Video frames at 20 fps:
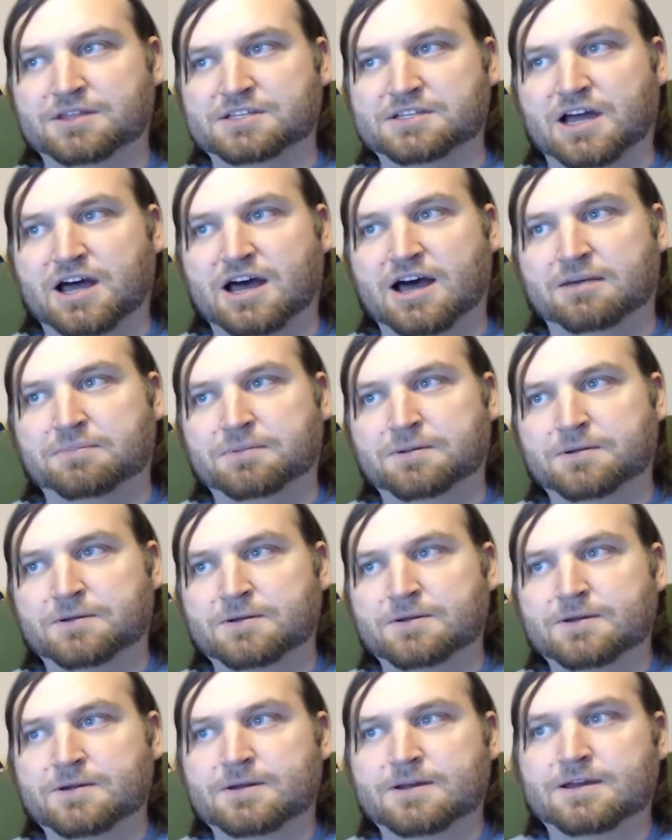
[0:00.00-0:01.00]
top,
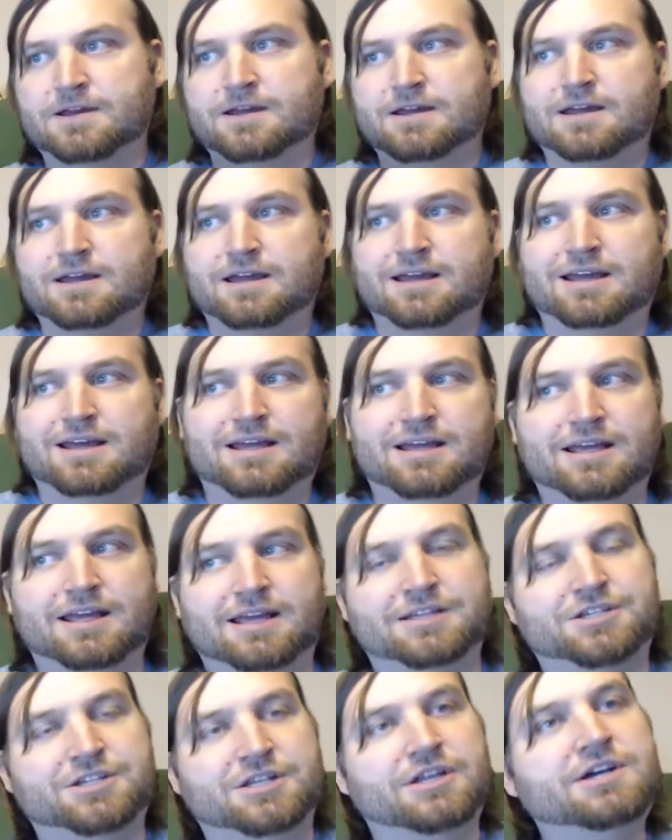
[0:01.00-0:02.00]

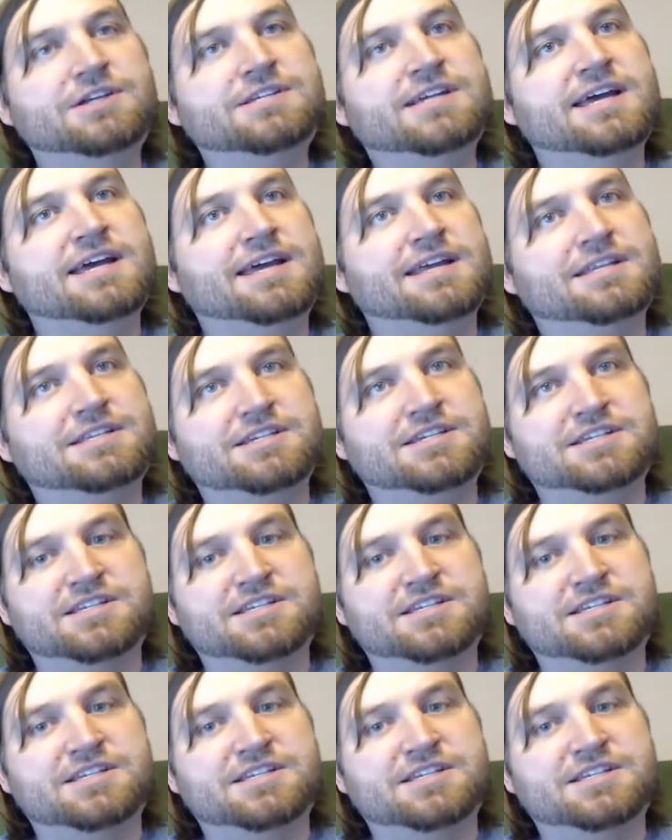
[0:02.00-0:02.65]
it looks like it just